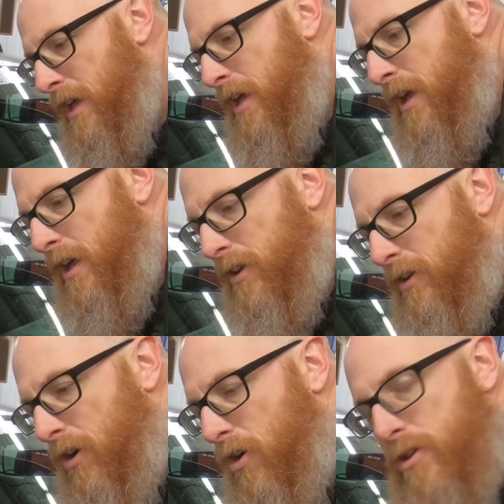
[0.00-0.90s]
And
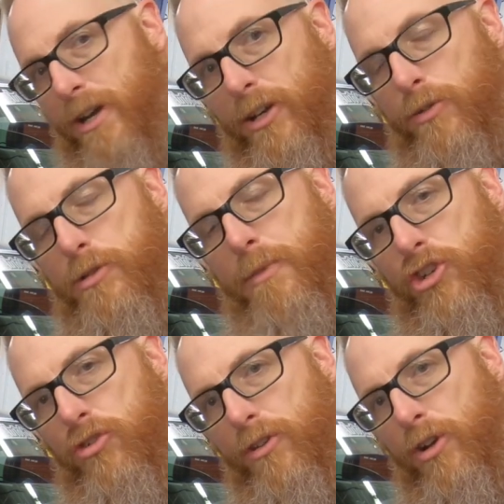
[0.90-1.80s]
all you gotta do is make
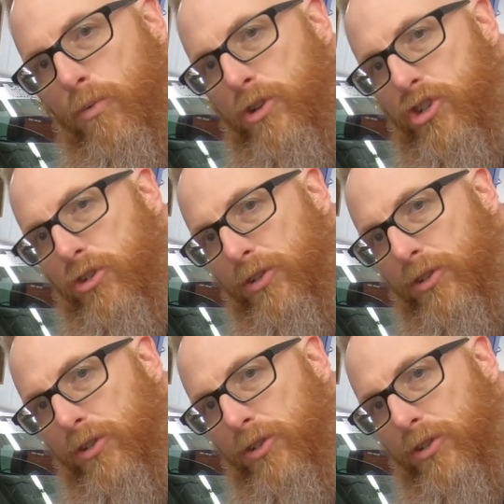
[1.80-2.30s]
sure that your windshield